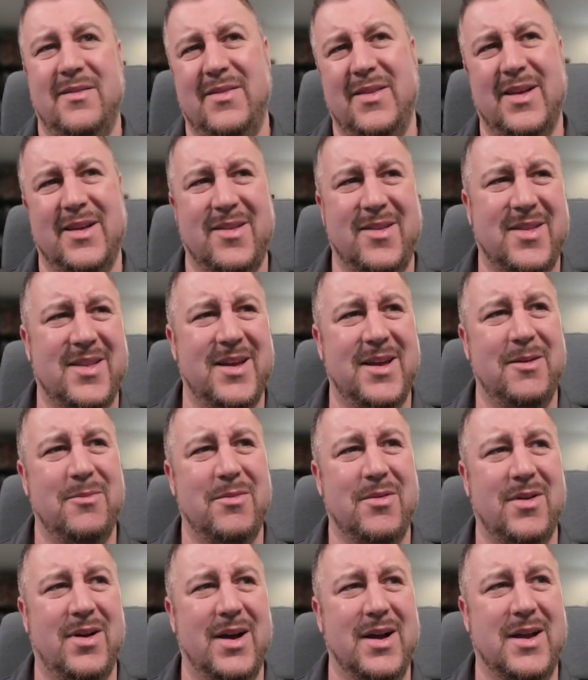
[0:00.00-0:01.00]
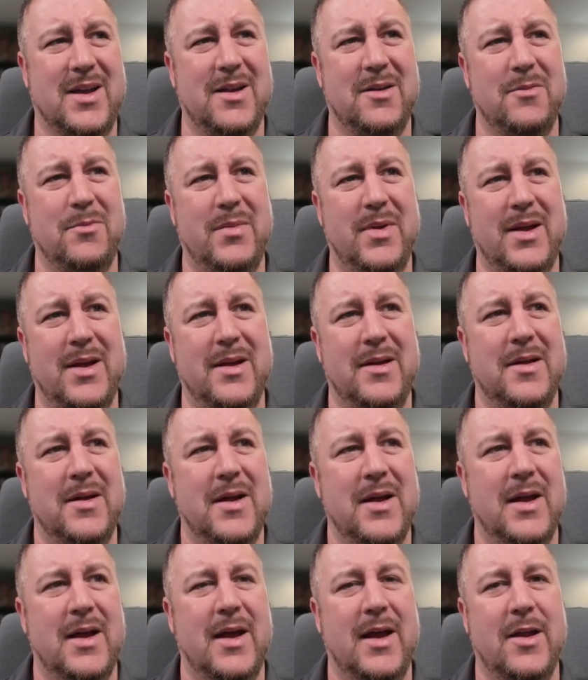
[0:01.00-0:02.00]
That seems like it would be
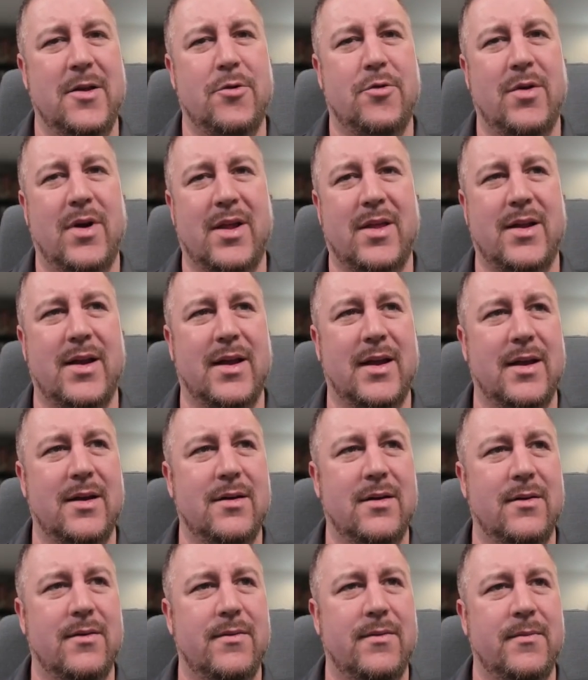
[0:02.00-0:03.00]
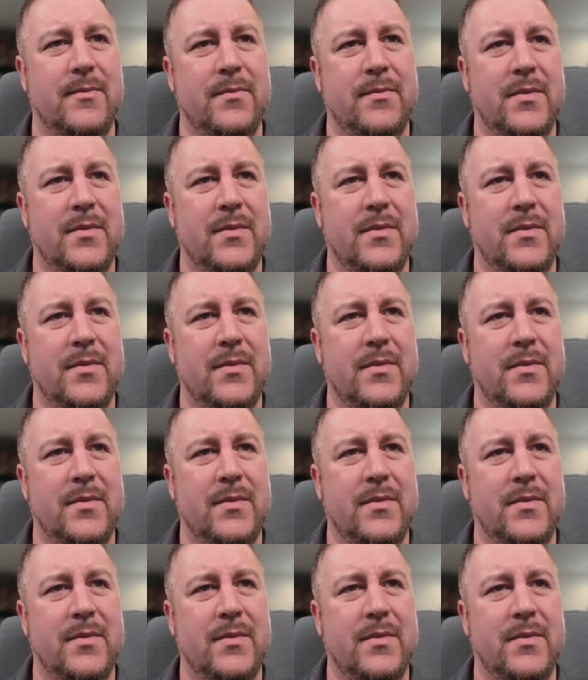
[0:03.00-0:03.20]
interesting enough.